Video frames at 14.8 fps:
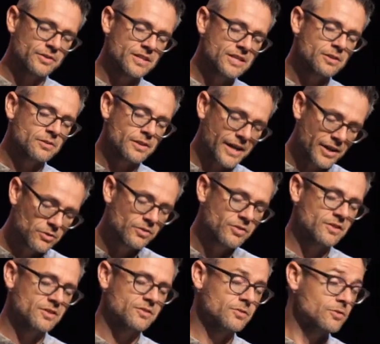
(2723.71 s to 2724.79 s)
and he allows
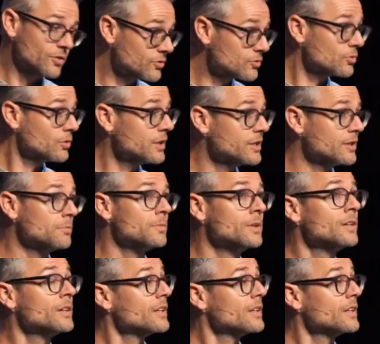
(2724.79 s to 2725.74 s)
it to destroy him